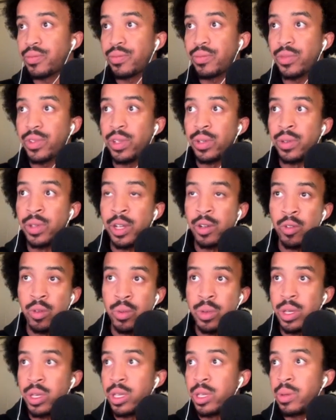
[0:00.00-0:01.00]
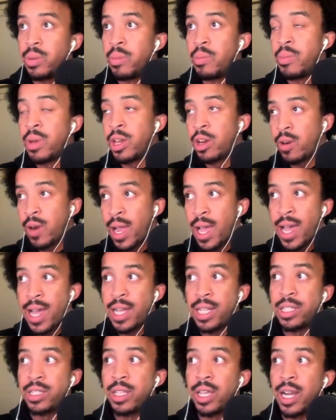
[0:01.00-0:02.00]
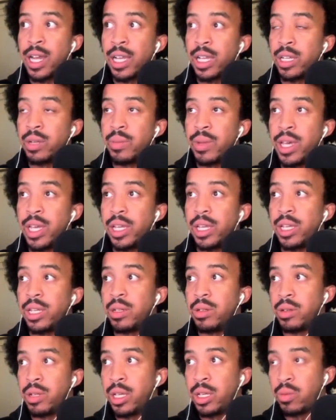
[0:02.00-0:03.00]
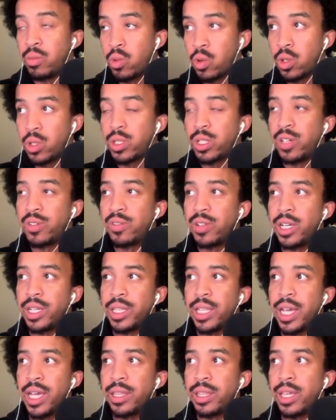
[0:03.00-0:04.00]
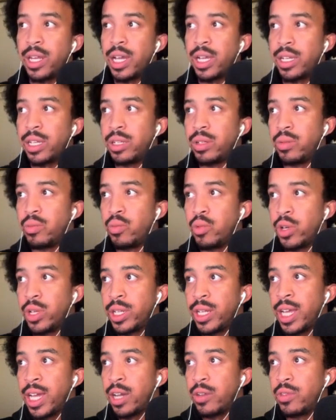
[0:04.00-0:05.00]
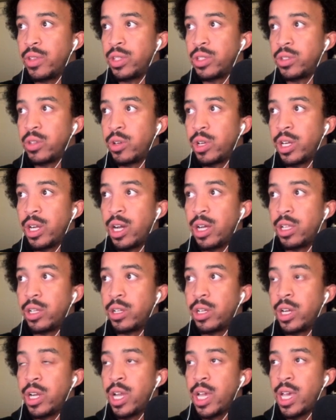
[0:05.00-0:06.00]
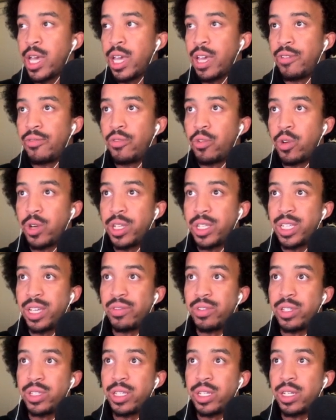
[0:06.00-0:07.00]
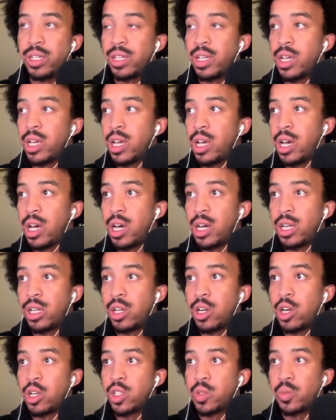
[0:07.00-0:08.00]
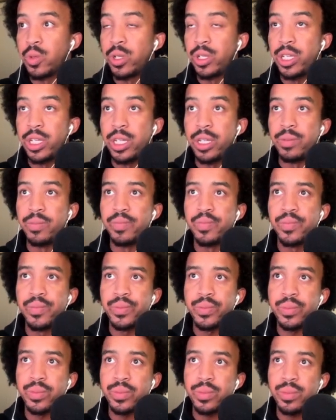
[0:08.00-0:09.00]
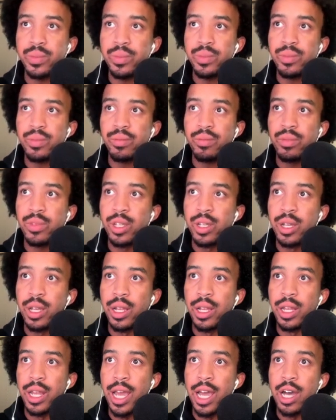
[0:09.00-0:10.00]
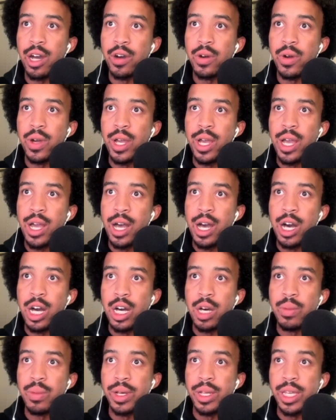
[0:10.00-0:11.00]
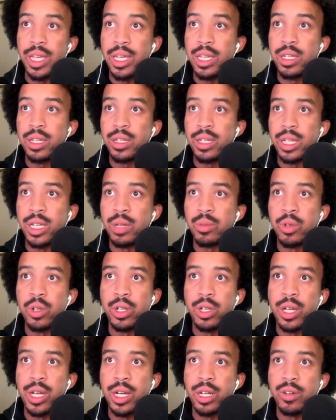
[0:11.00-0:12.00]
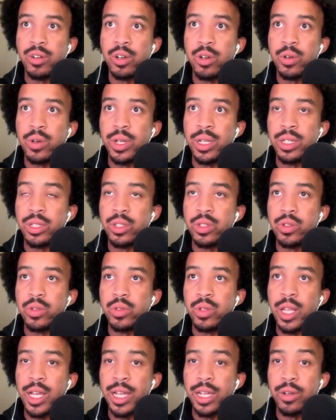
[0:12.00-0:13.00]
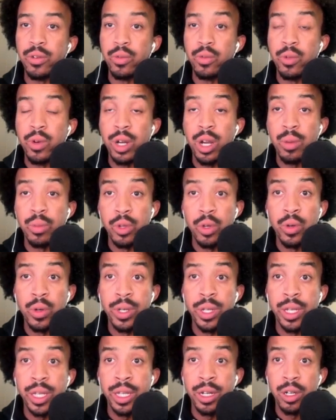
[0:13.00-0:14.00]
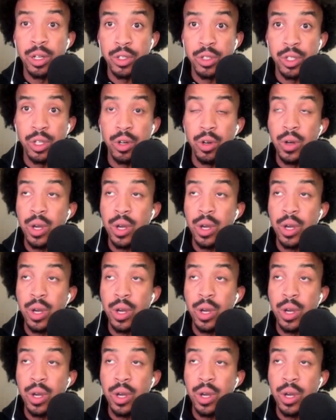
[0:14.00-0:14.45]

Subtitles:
There will be better ads that I can make and more stuff like that I can bring down this $30.47 cost per lead. Now, again, and I'm going to kind of go into like what I'm doing and also